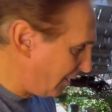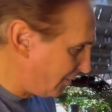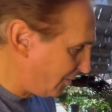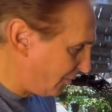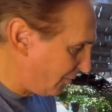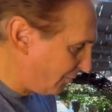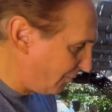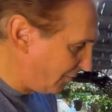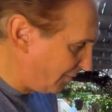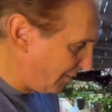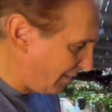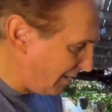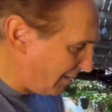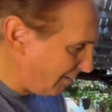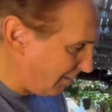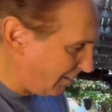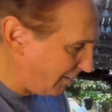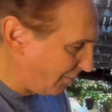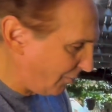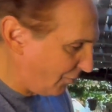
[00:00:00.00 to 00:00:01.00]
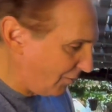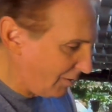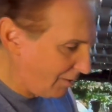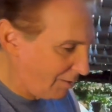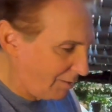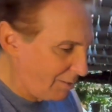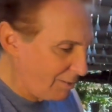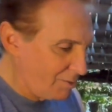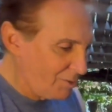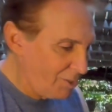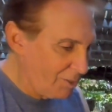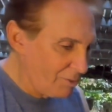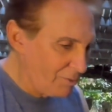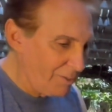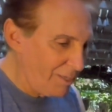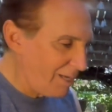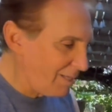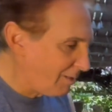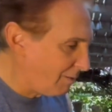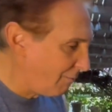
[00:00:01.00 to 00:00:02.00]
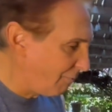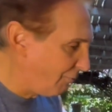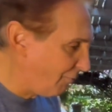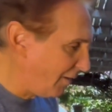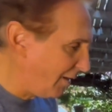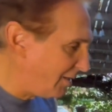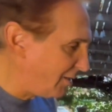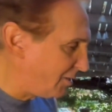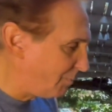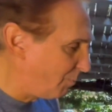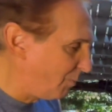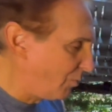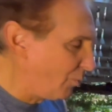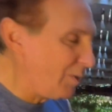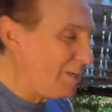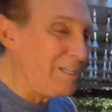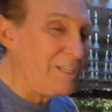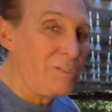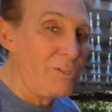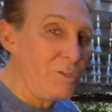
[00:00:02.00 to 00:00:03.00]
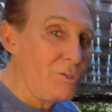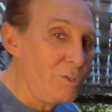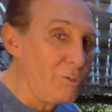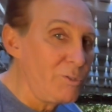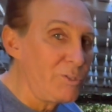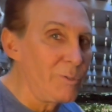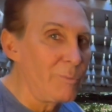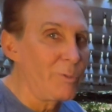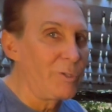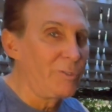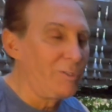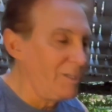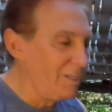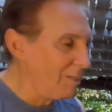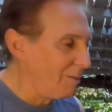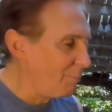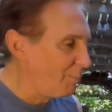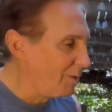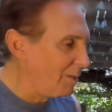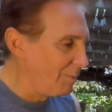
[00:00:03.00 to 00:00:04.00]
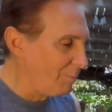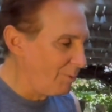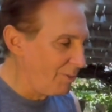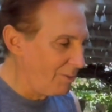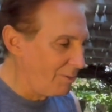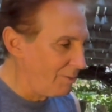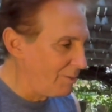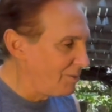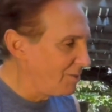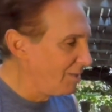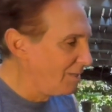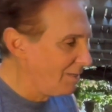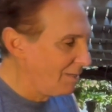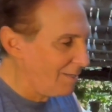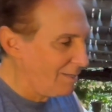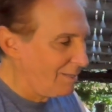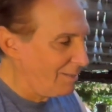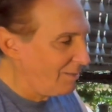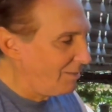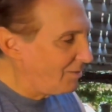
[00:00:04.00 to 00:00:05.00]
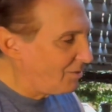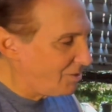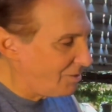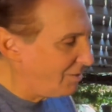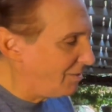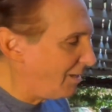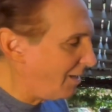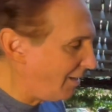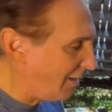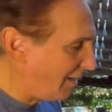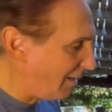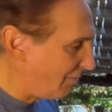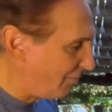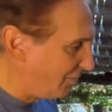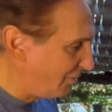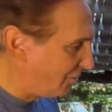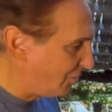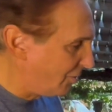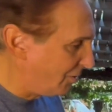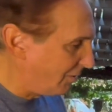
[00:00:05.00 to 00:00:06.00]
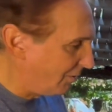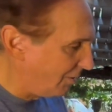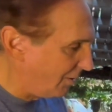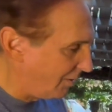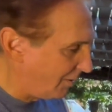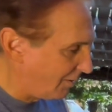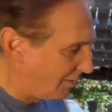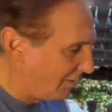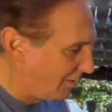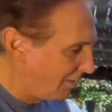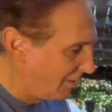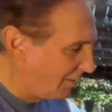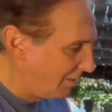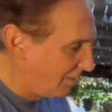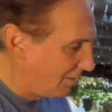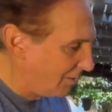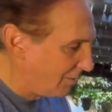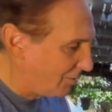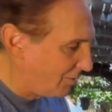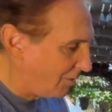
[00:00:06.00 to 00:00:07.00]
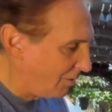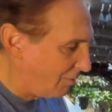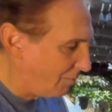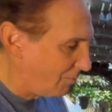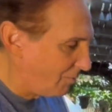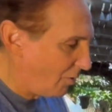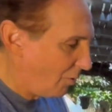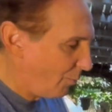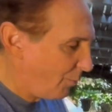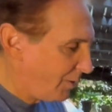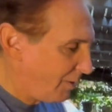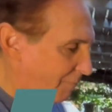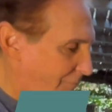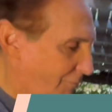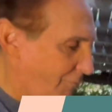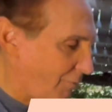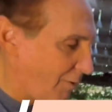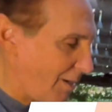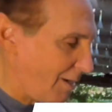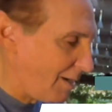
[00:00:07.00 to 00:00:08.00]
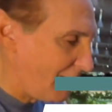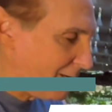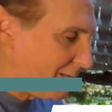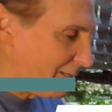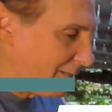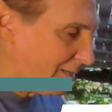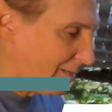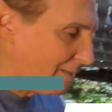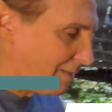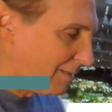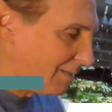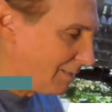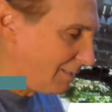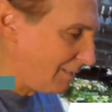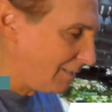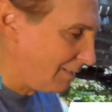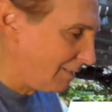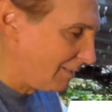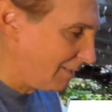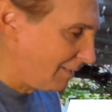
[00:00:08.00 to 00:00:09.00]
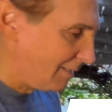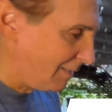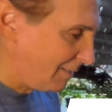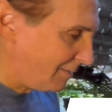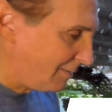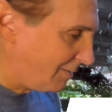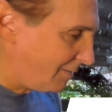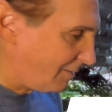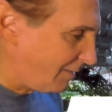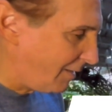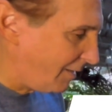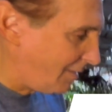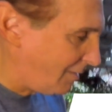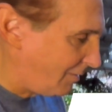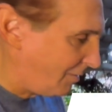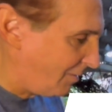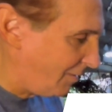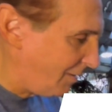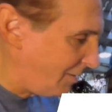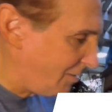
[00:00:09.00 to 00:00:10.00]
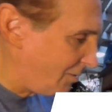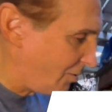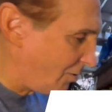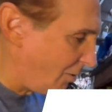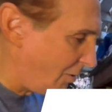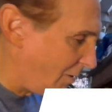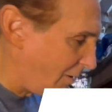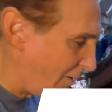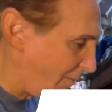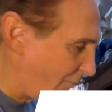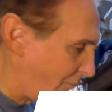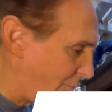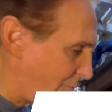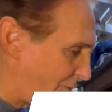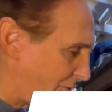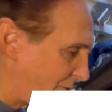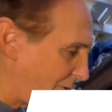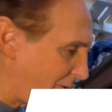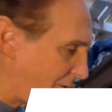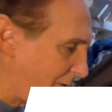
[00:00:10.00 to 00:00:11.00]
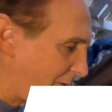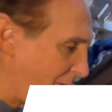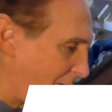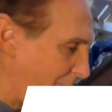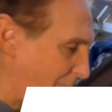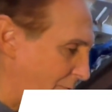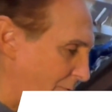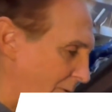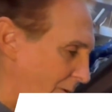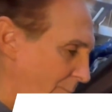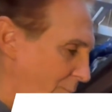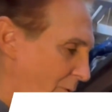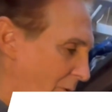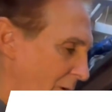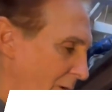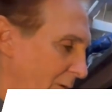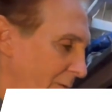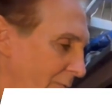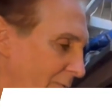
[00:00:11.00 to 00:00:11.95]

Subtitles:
so I'm going to consider that the face, but we need to do some cleanup here because this is not how this should look. So don't be afraid to take these off, which are covering part of